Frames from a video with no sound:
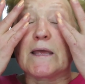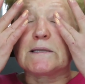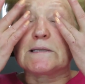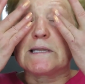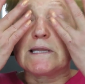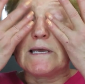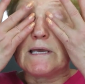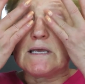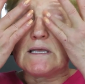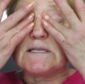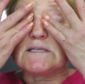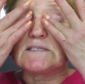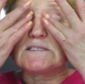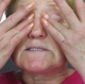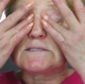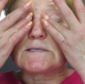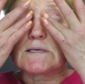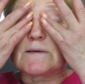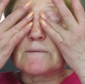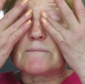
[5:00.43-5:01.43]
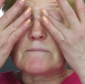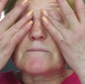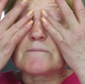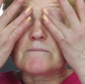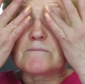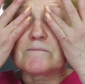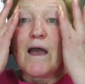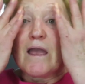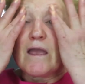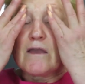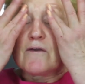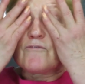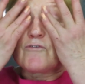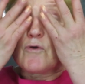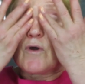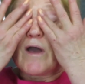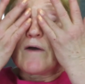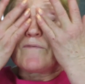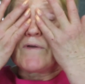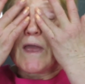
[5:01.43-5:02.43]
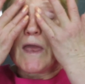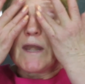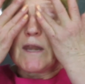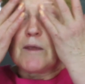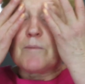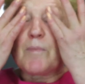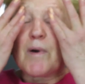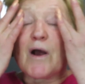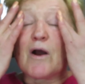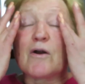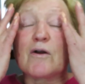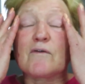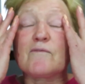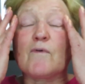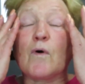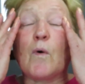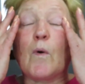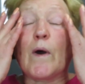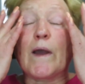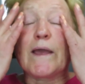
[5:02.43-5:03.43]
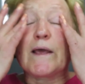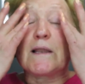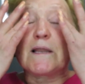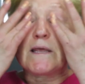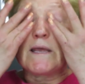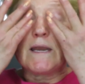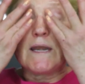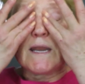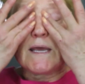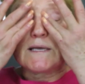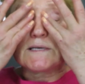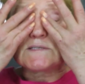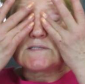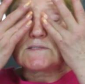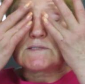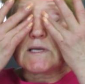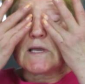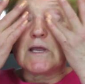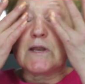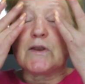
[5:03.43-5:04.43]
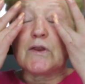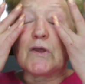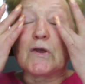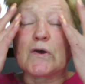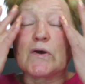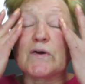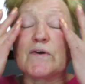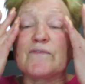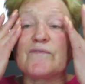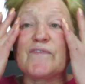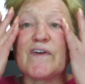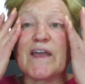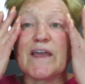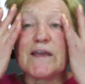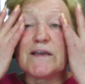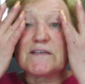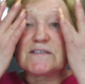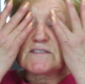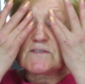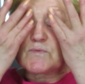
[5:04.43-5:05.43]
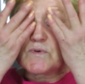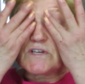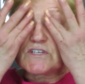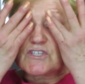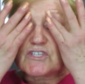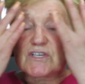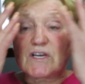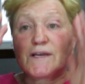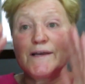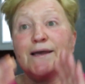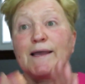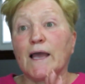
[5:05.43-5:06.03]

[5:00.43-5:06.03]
lids. If you have any part of oiliness in your face, which